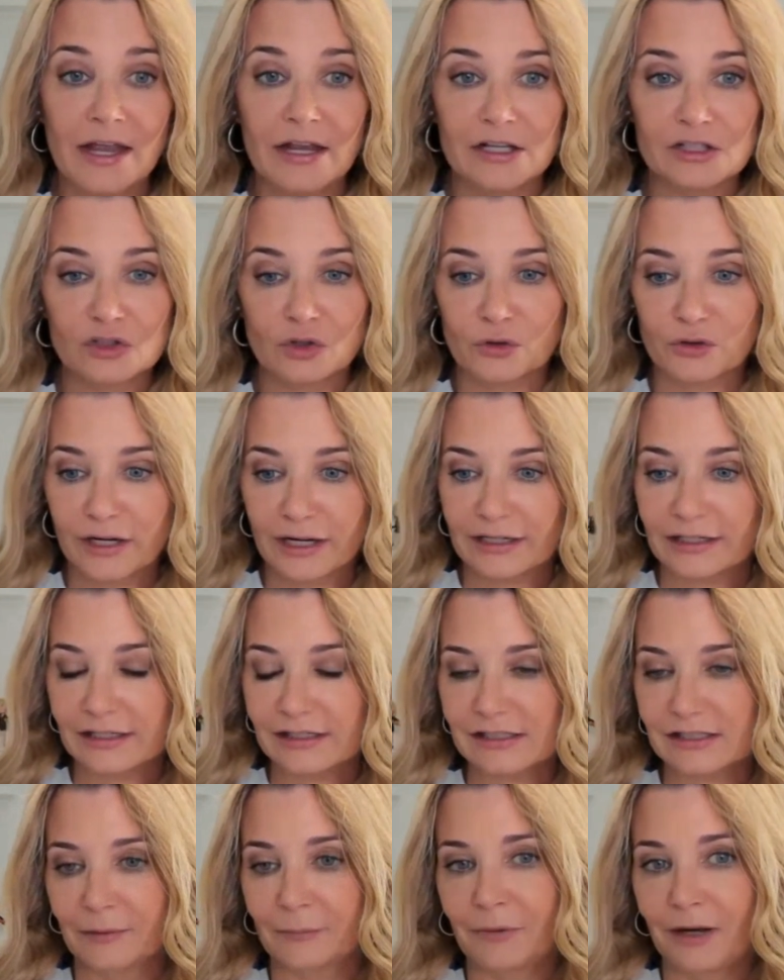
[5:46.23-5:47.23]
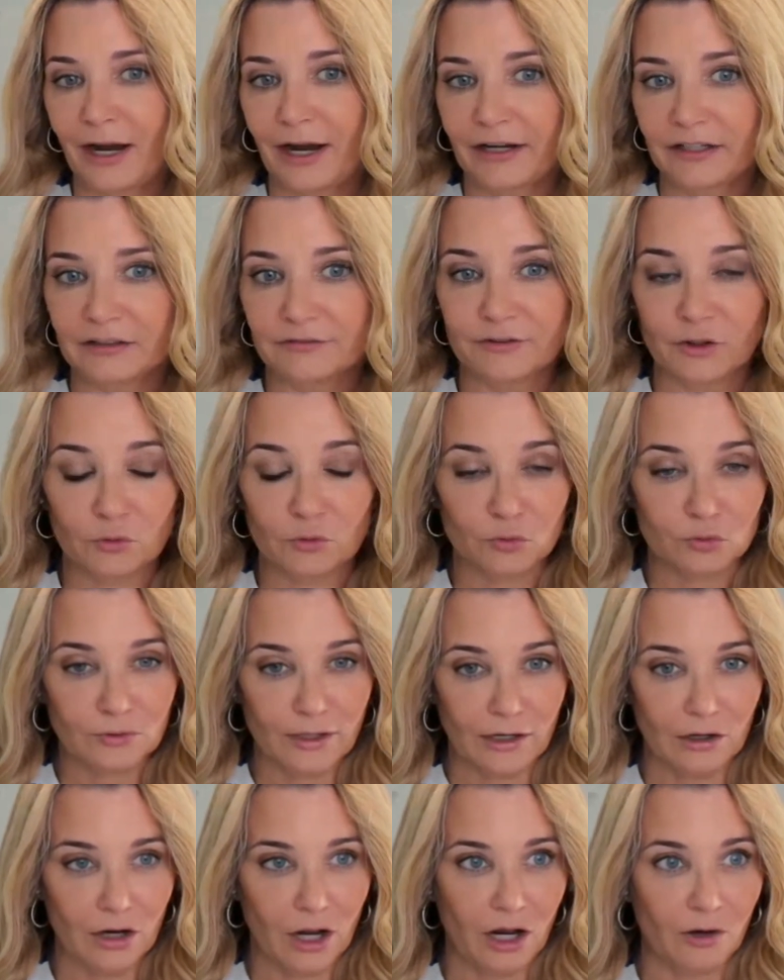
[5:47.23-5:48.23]
is creating some kind of a
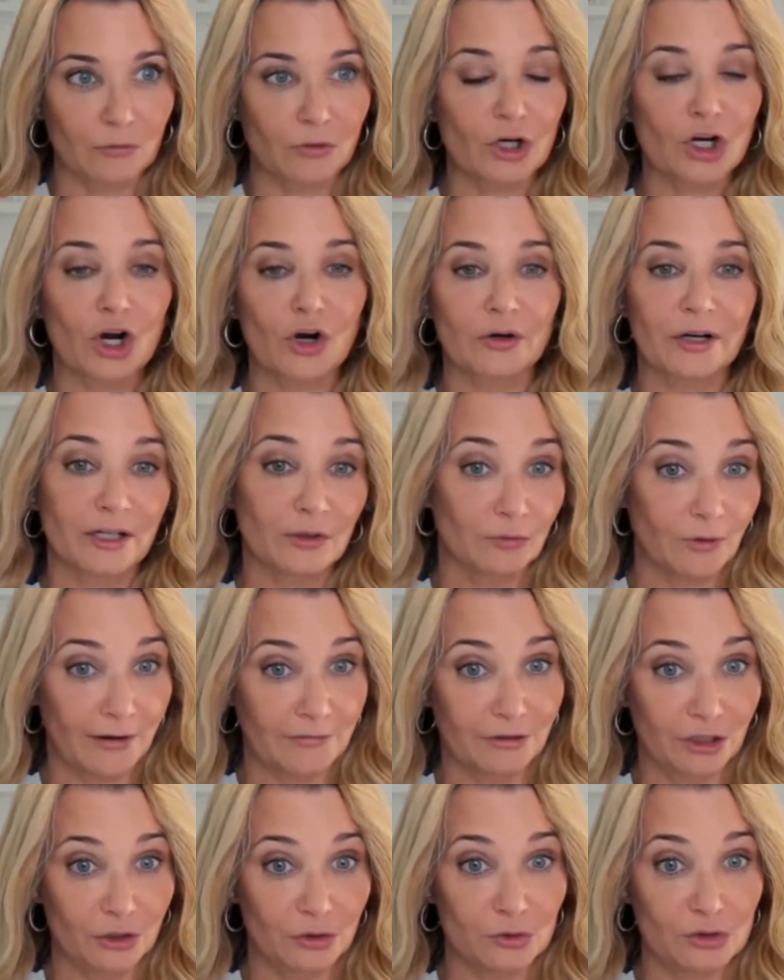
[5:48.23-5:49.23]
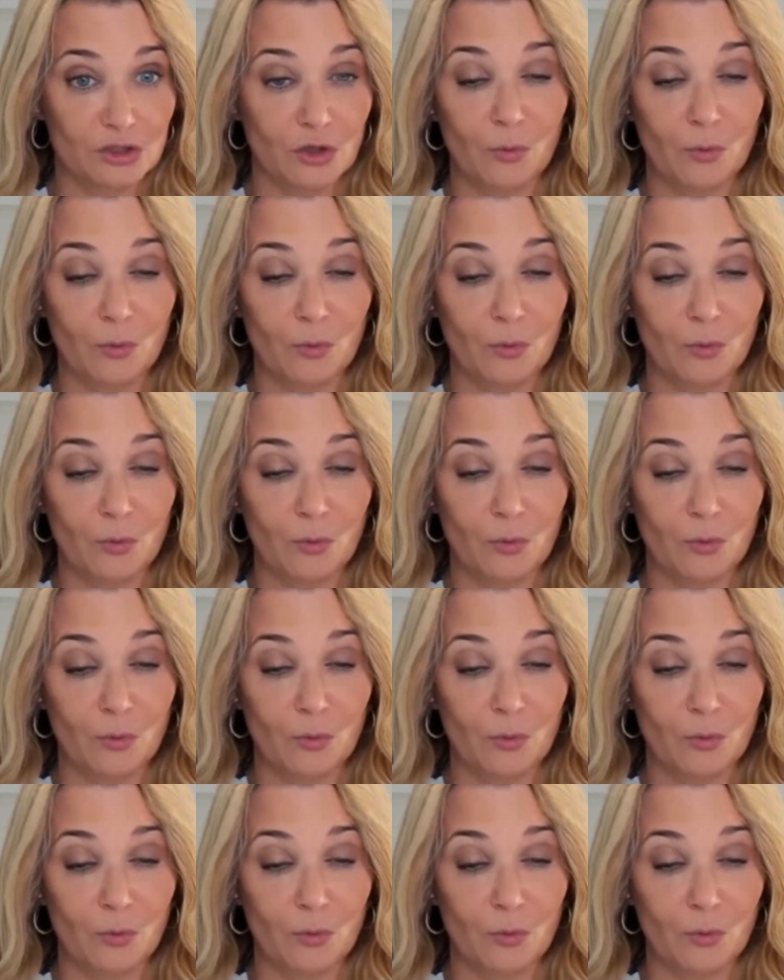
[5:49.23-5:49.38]
recurring revenue.